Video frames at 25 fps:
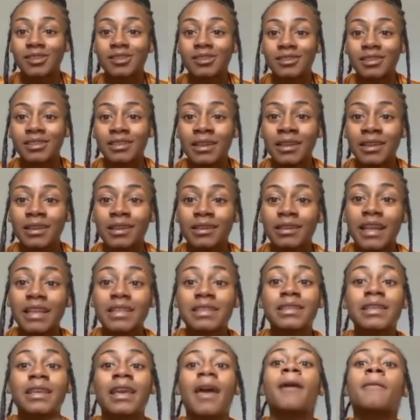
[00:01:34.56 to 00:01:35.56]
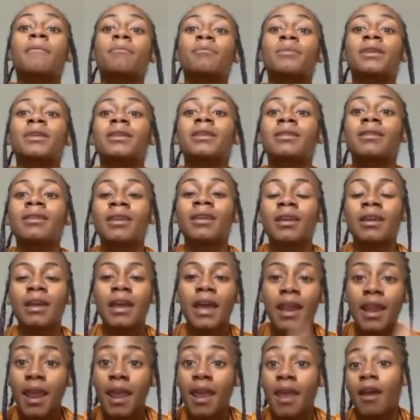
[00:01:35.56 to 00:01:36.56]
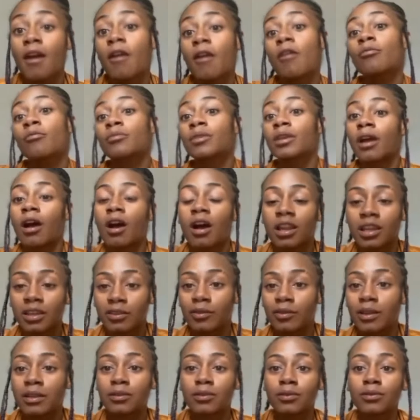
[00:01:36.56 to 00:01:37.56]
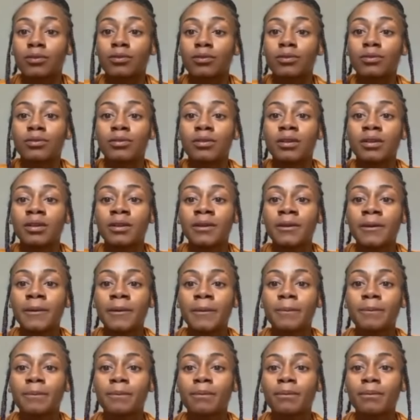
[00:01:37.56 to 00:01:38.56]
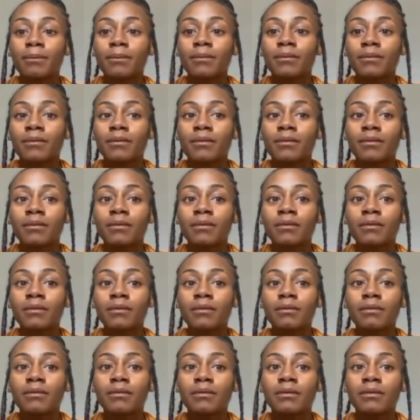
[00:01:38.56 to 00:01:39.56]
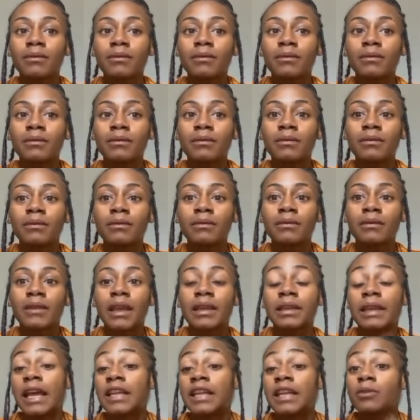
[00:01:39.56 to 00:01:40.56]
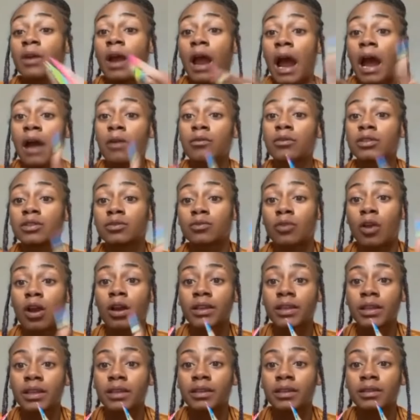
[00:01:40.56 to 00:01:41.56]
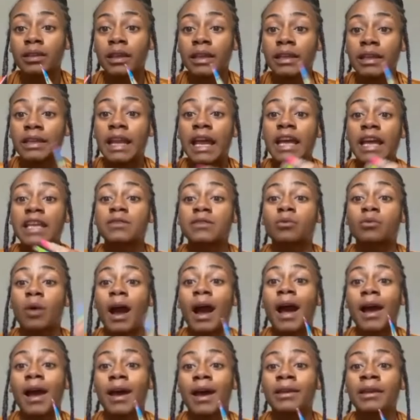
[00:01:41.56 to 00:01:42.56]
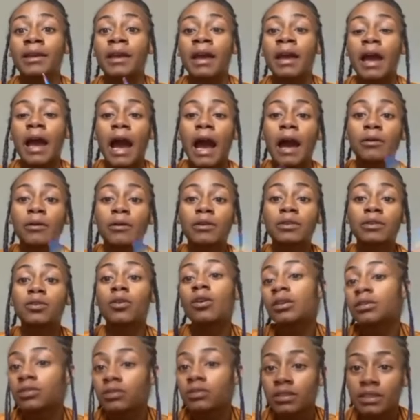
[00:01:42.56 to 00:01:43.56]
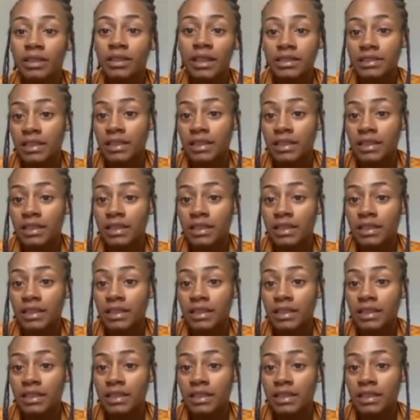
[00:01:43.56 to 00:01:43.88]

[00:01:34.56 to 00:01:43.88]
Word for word: Fraser-Pryce. So let's go straight to the main title of this video which is um, what Sha'Carri has to say about Shelly-Ann Fraser-Pryce. Now Sha'Carri Richardson said, so